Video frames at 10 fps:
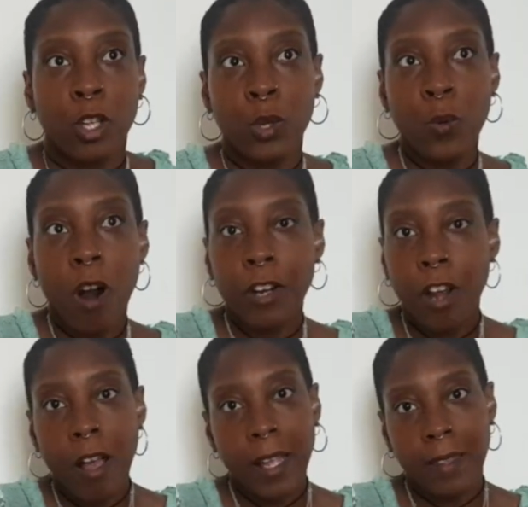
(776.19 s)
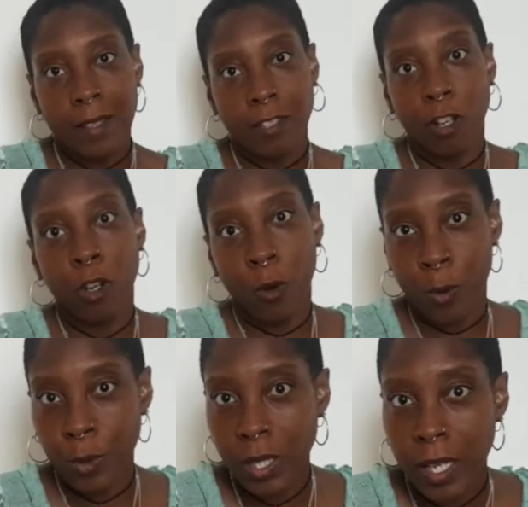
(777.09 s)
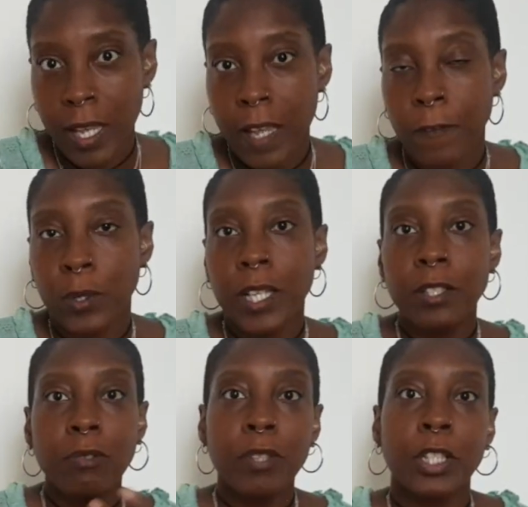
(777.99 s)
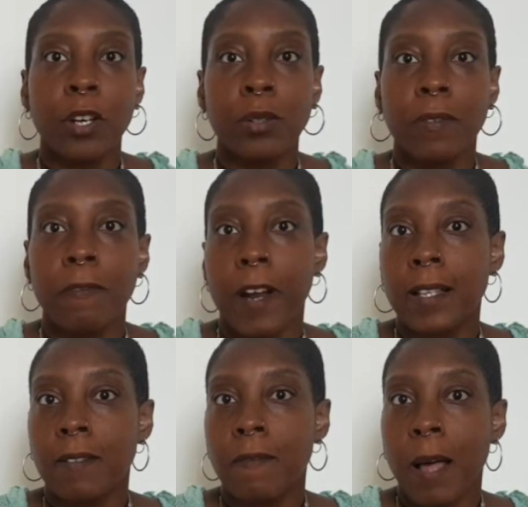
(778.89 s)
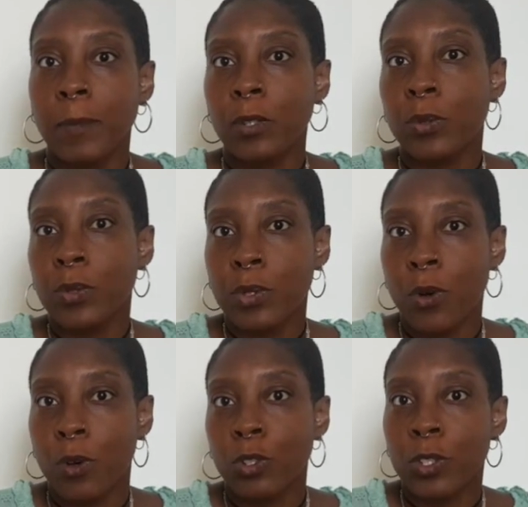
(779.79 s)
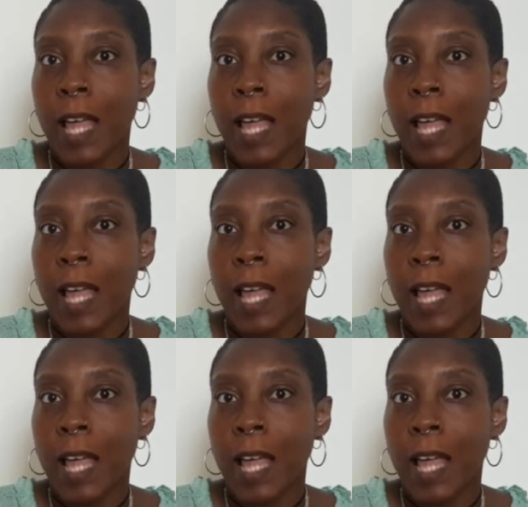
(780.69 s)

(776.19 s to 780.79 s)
You are not in this alone. If you need to reach out to friends and family, do so.